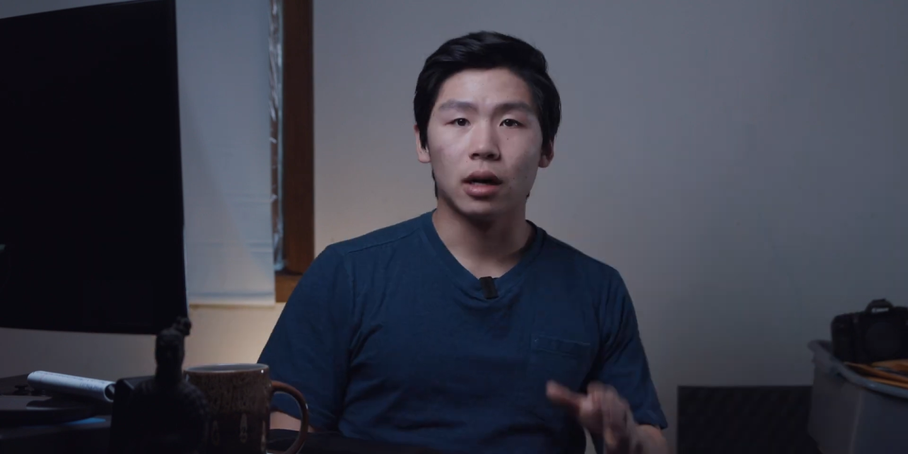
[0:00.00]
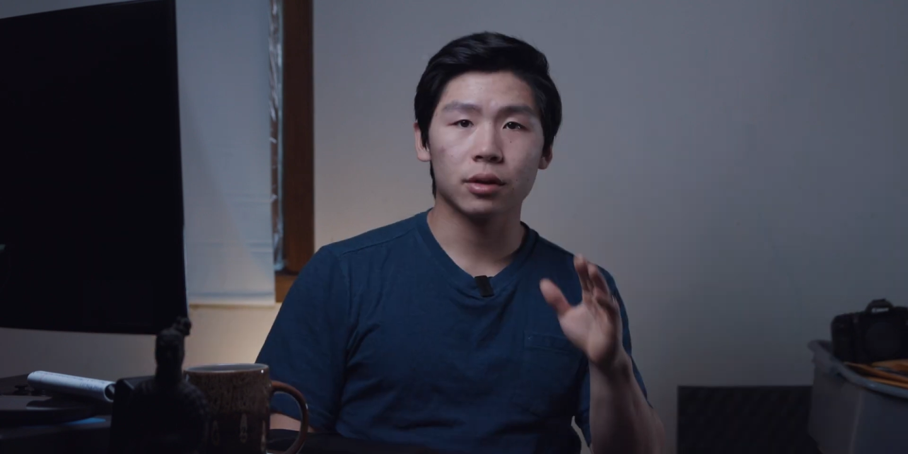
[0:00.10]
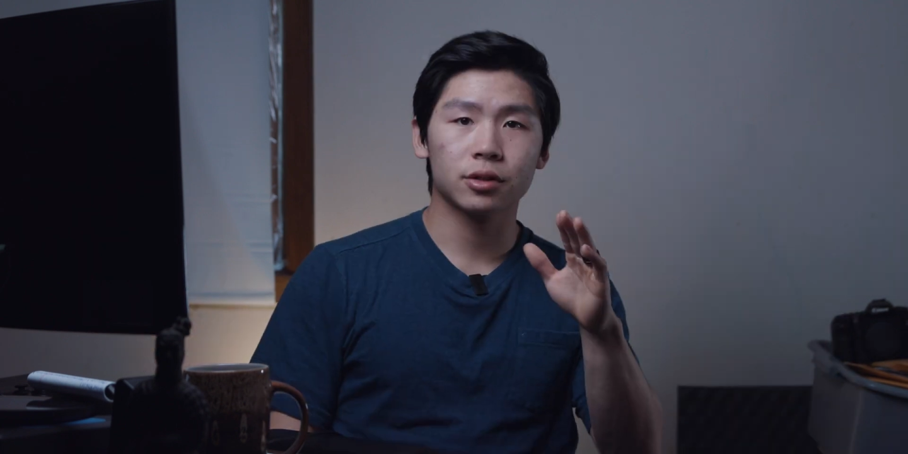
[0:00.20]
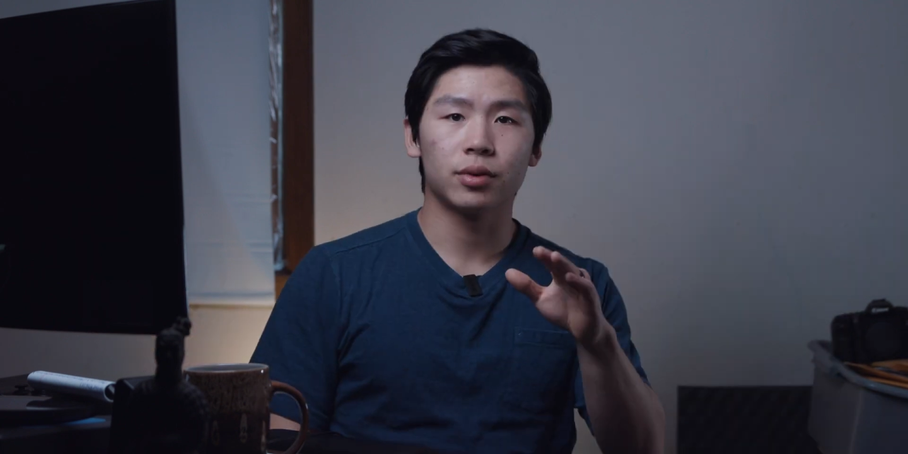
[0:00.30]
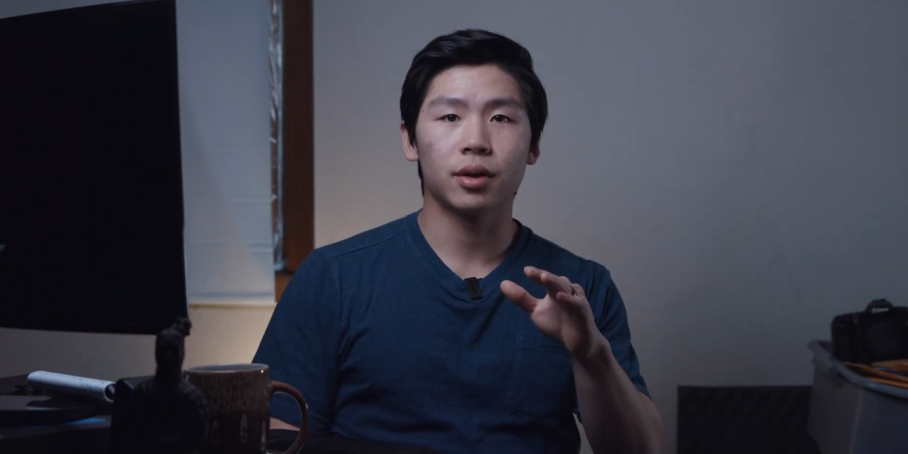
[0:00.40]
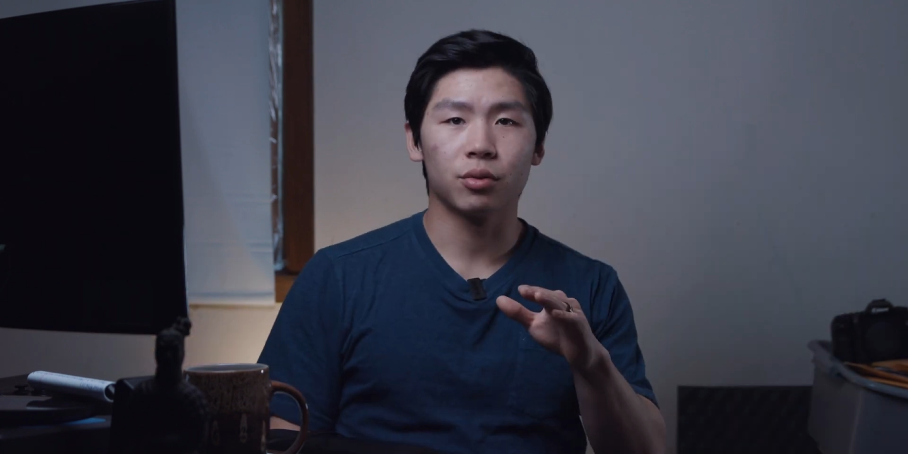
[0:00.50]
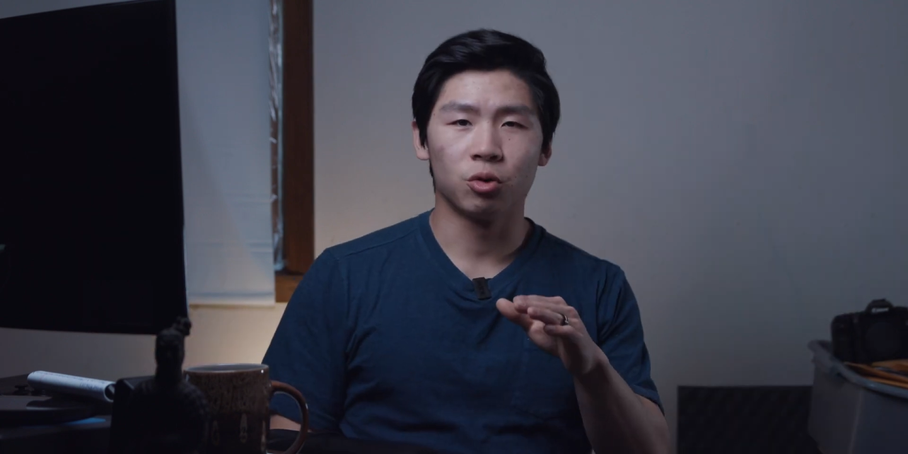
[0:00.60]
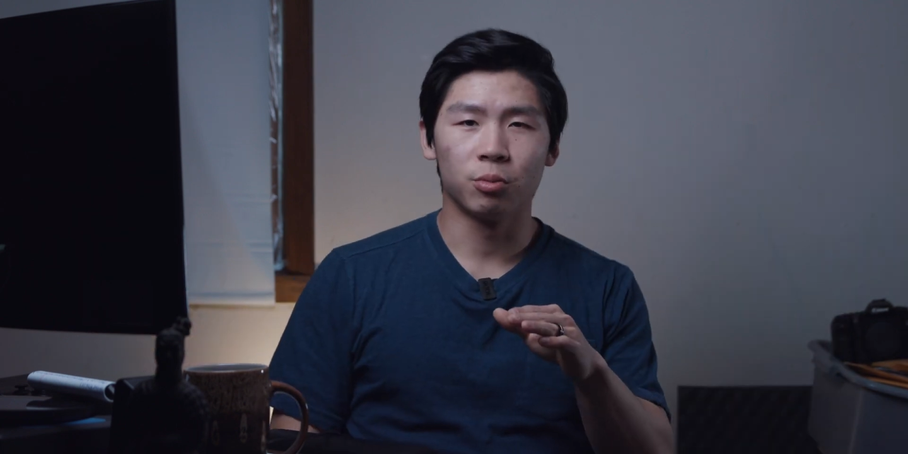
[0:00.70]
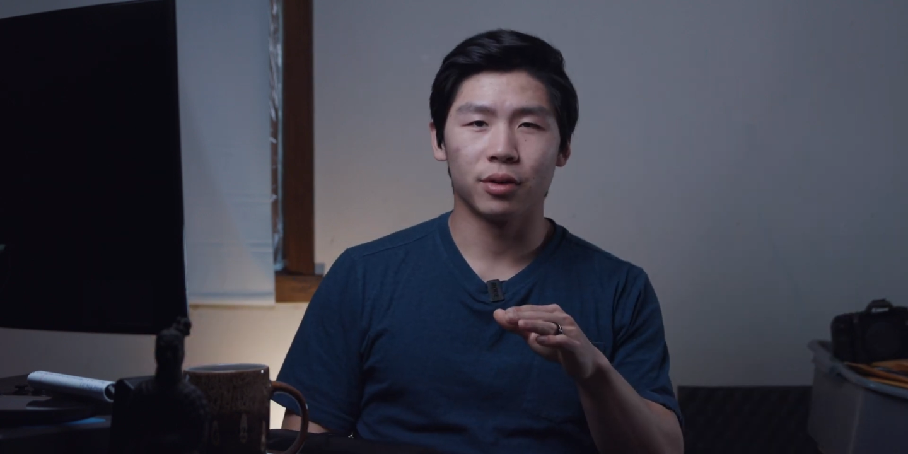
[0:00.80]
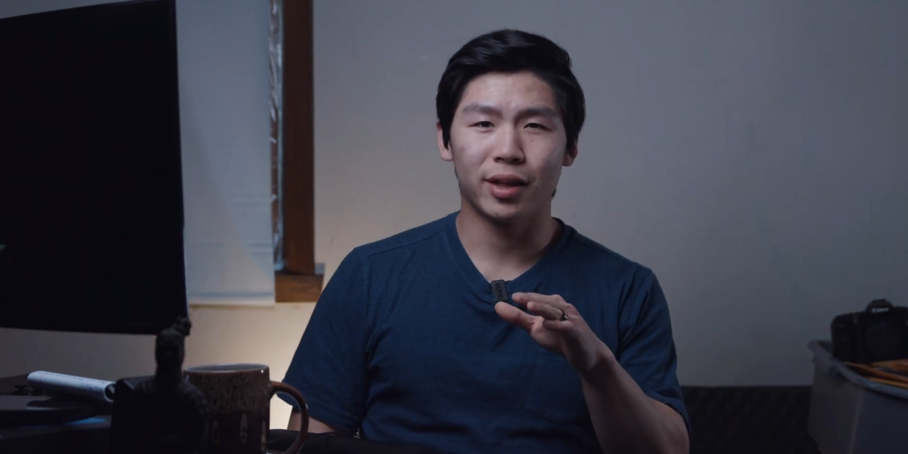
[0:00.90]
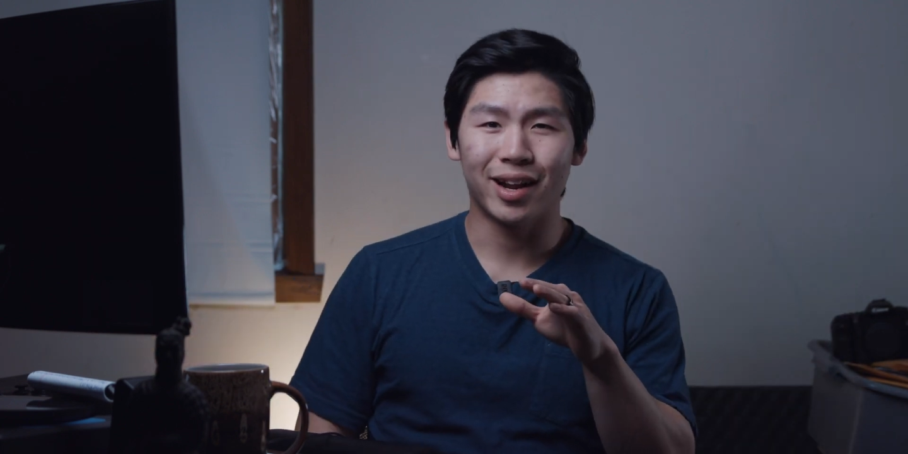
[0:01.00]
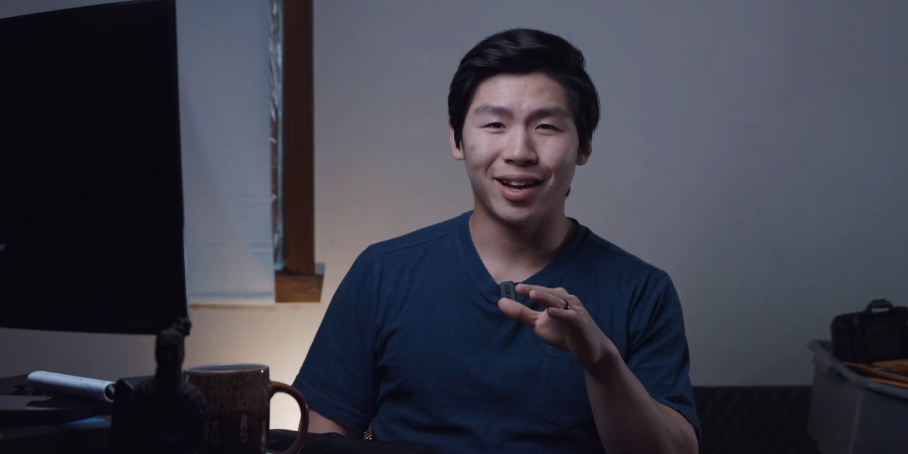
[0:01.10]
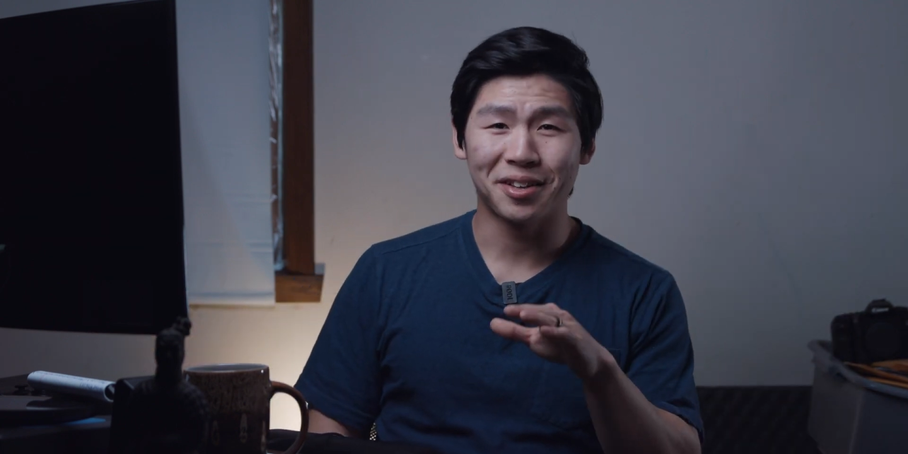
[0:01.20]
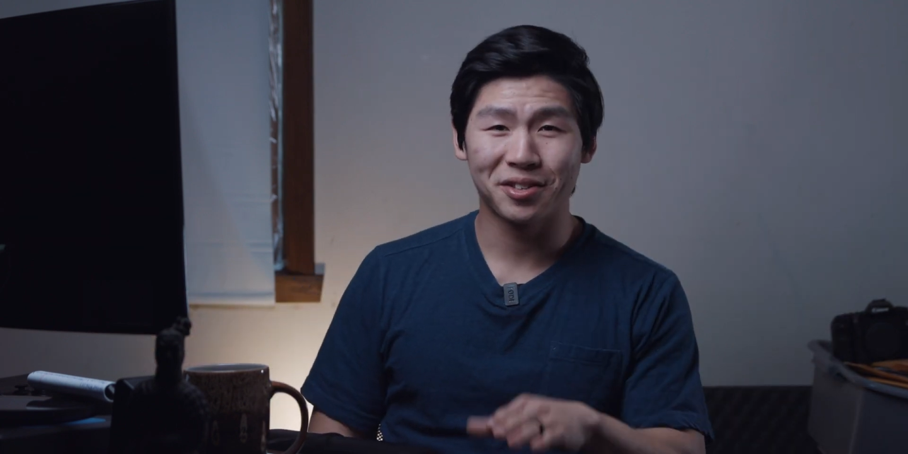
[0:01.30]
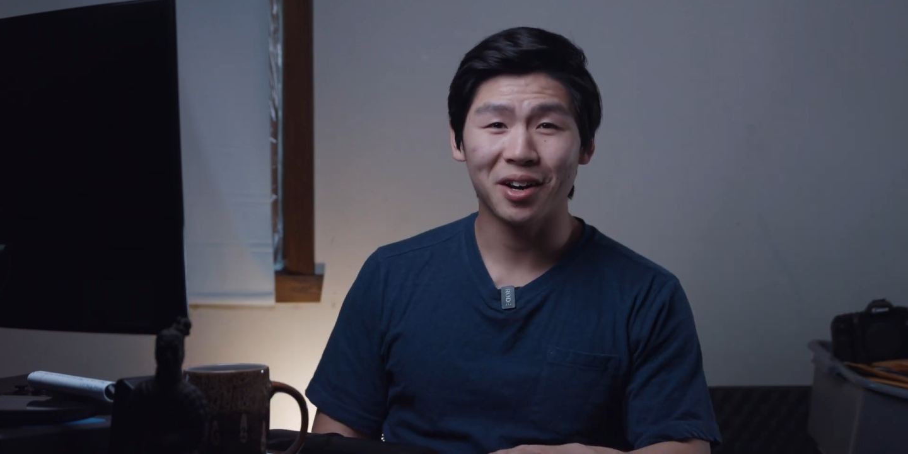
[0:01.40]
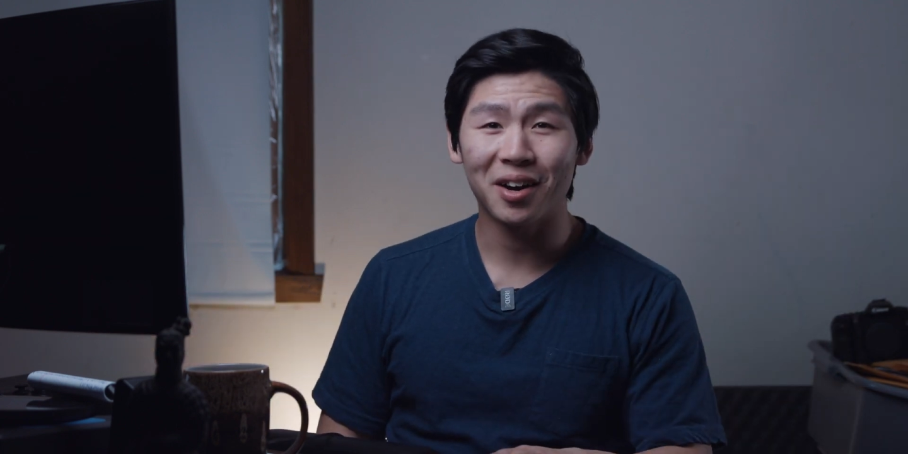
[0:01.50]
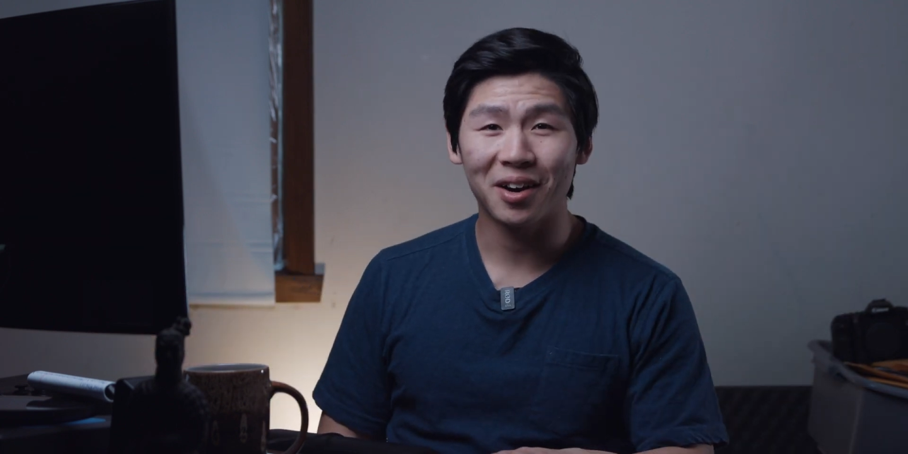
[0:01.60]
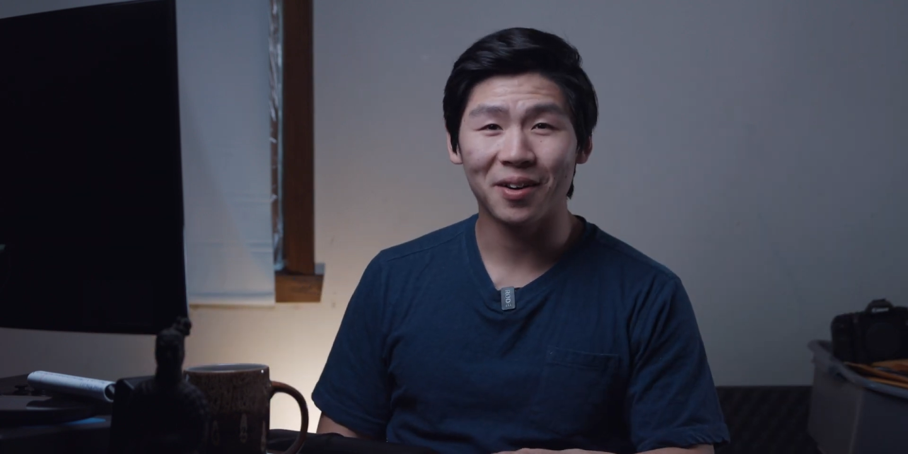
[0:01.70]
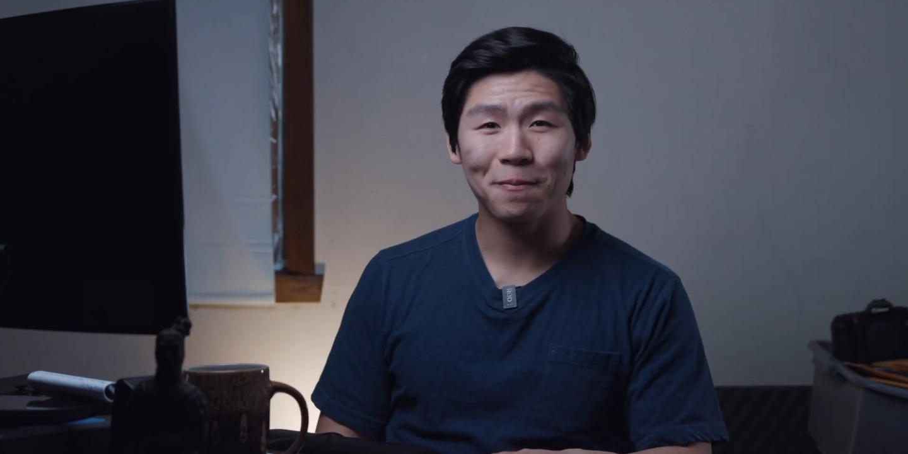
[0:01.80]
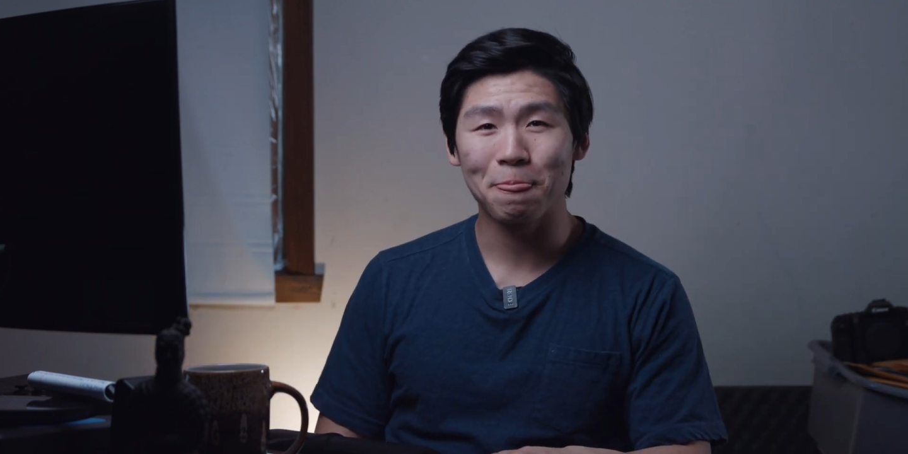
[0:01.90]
Also, another rumor that I saw